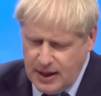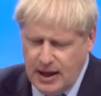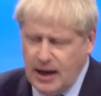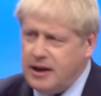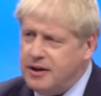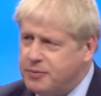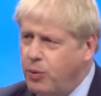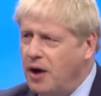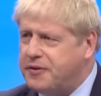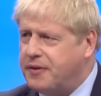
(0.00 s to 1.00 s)
it is
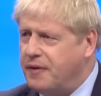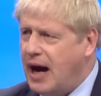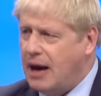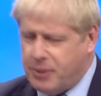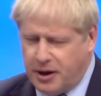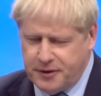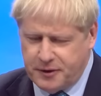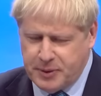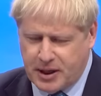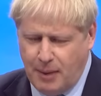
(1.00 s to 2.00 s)
worse than that, because it's
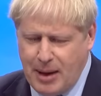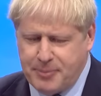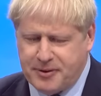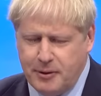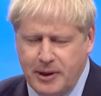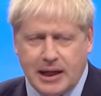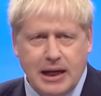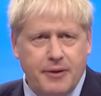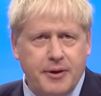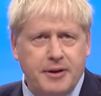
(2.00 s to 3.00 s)
become absolutely
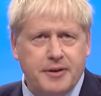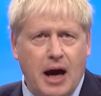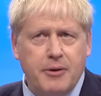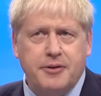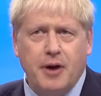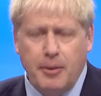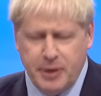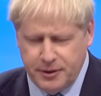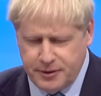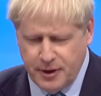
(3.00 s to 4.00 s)
clear that he's now
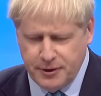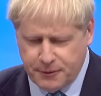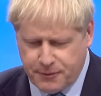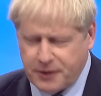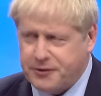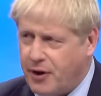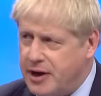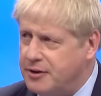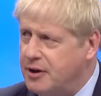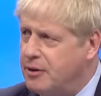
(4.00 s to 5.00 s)
determined to
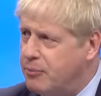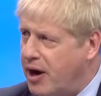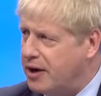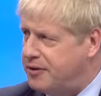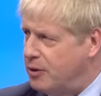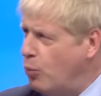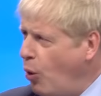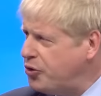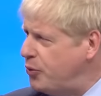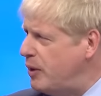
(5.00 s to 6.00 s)
frustrate Brexit.
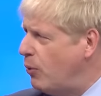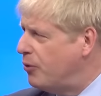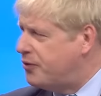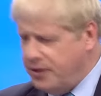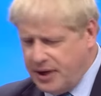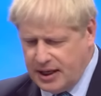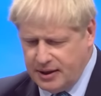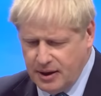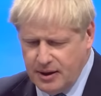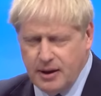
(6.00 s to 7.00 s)
What do we want and need?
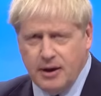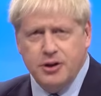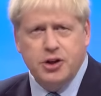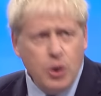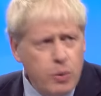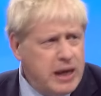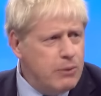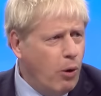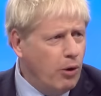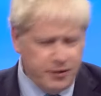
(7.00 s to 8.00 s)
Do we
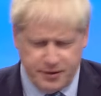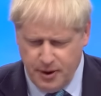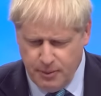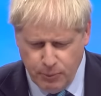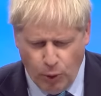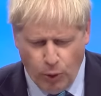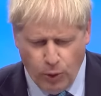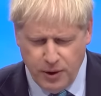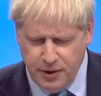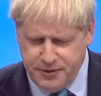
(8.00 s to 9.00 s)
want more
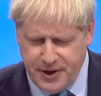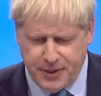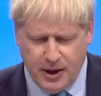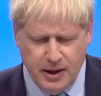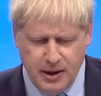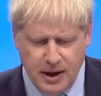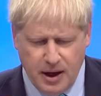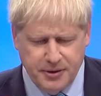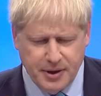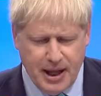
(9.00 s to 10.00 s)
dither
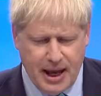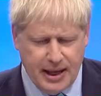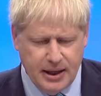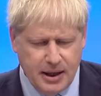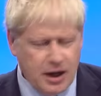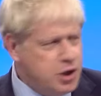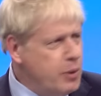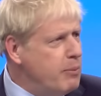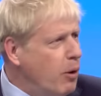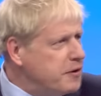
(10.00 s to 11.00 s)
and delay? Do we
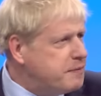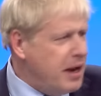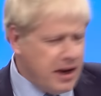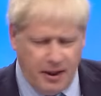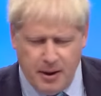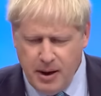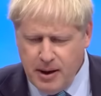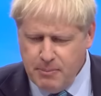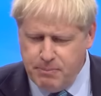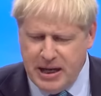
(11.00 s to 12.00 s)
want to spend another
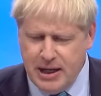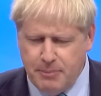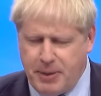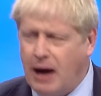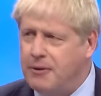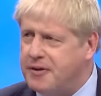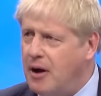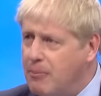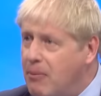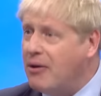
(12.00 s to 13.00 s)
billion pounds a
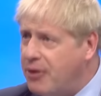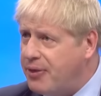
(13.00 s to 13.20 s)
month